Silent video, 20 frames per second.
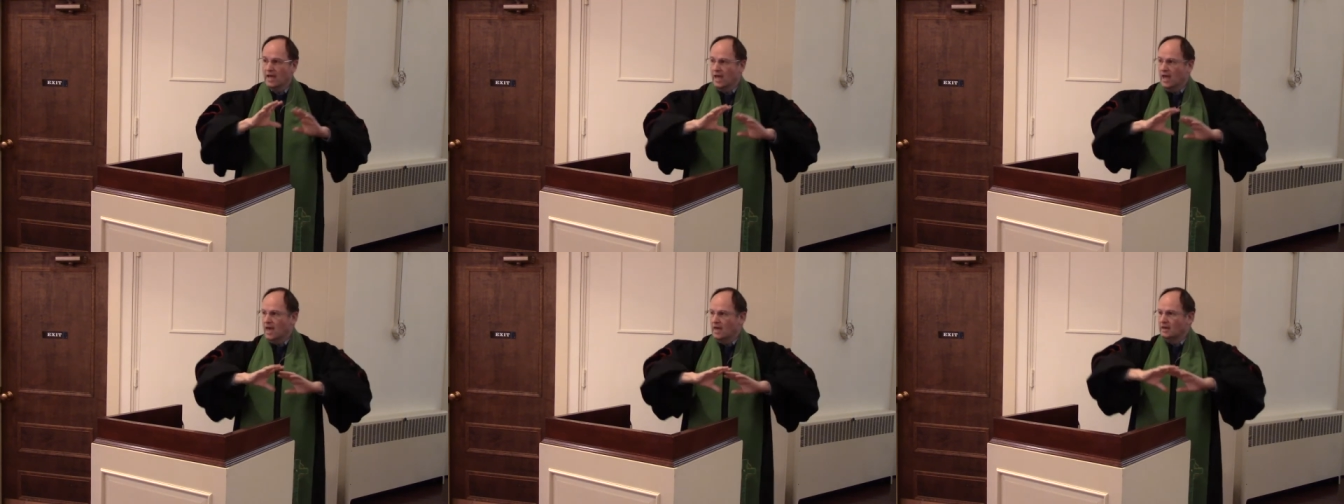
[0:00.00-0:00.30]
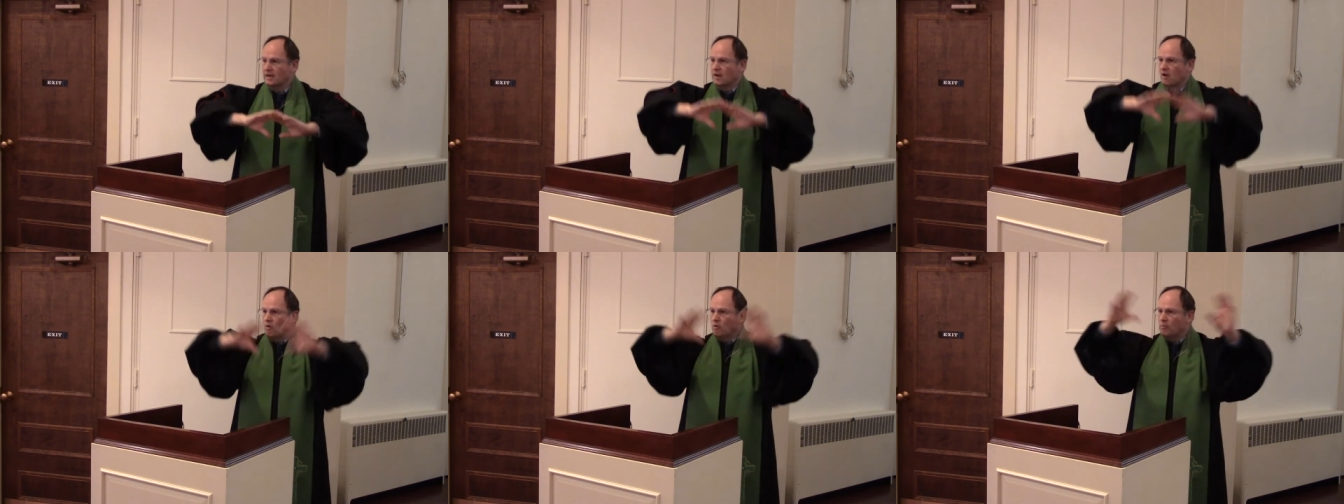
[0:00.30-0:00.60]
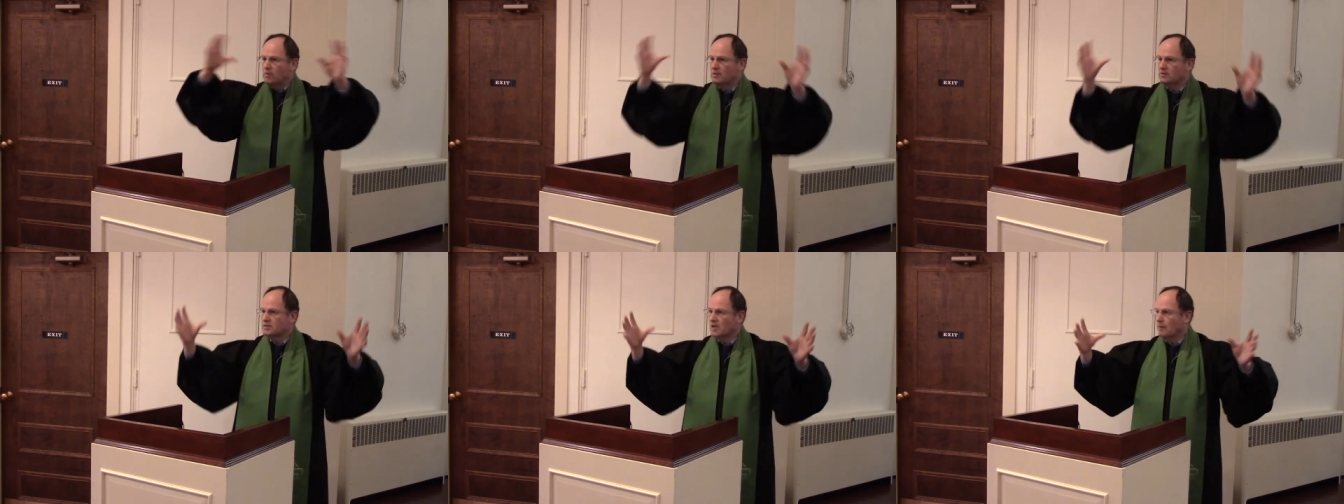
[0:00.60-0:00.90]
and it
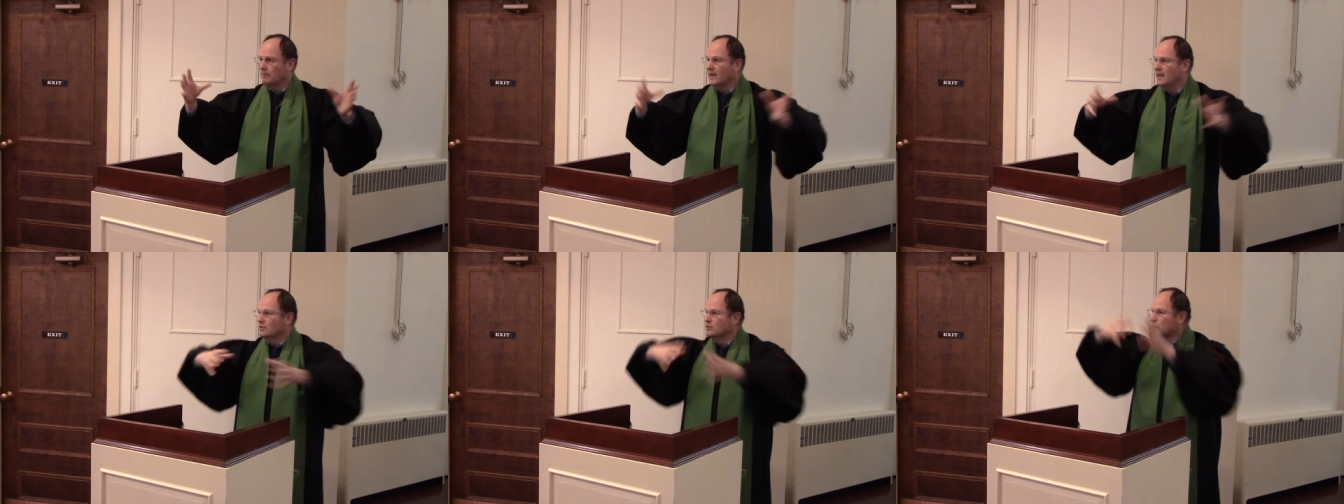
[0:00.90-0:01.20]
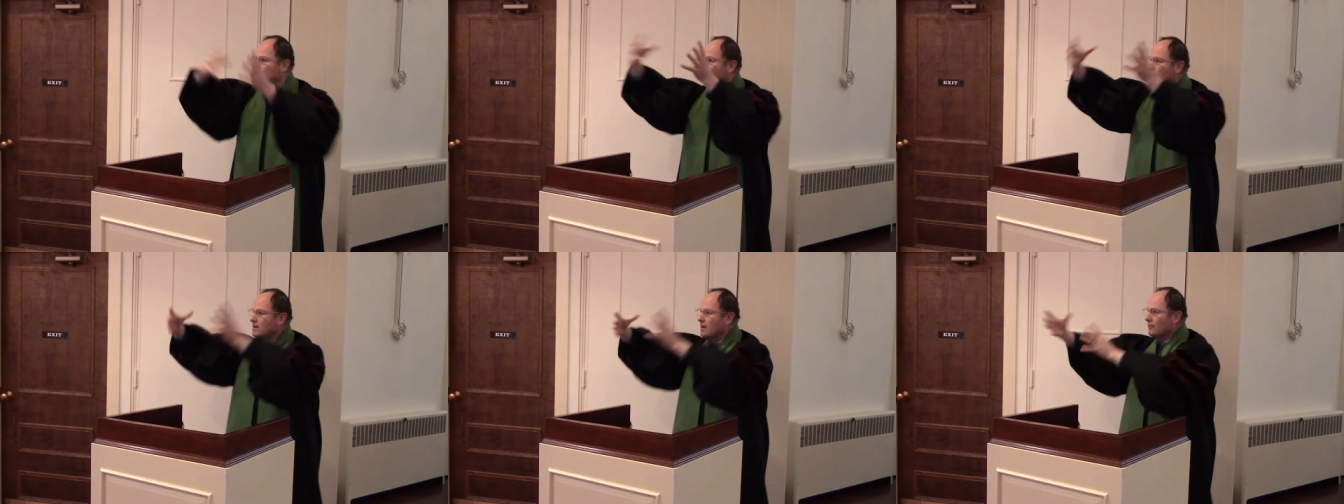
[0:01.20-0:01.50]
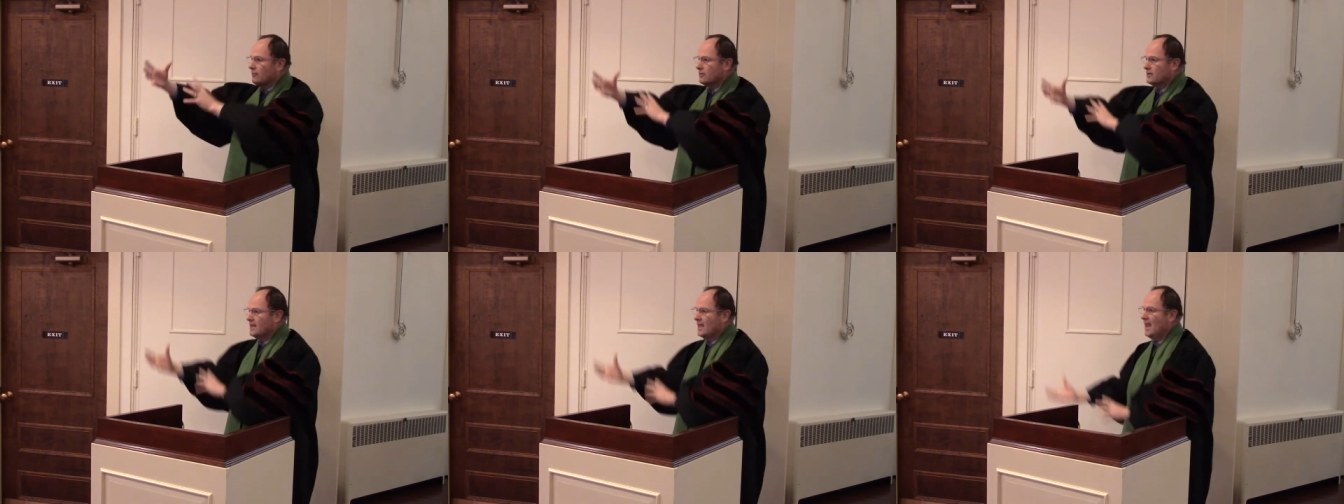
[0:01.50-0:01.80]
opens up into
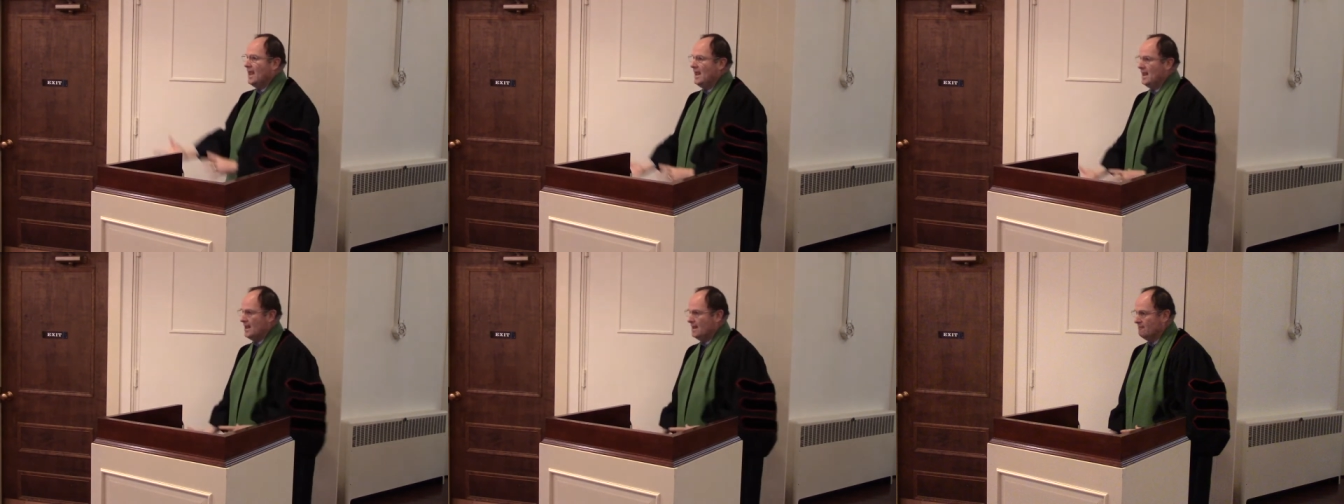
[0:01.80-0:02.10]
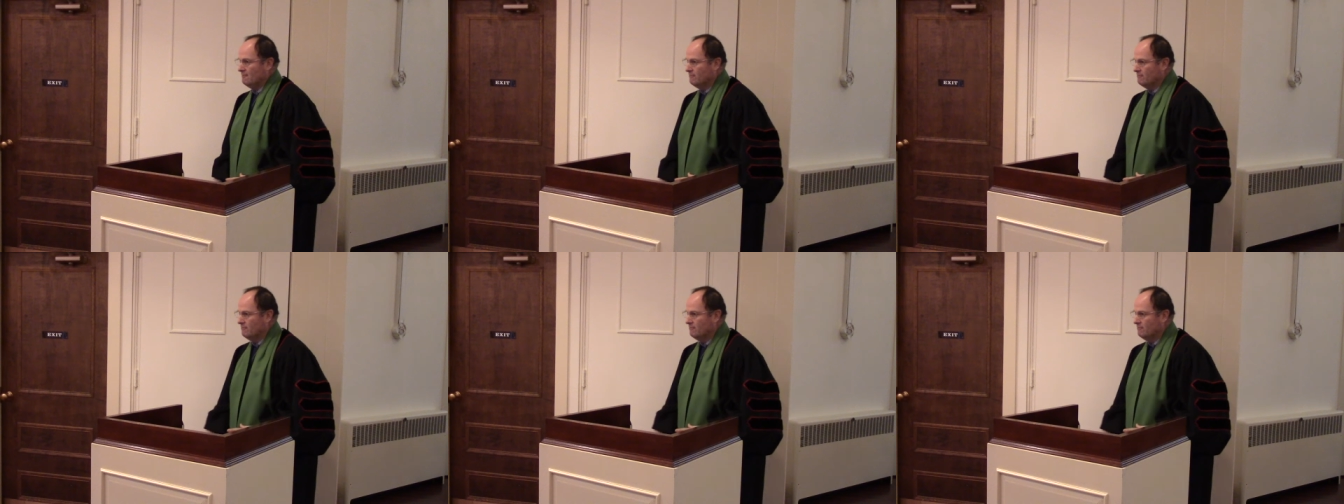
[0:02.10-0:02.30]
another cave.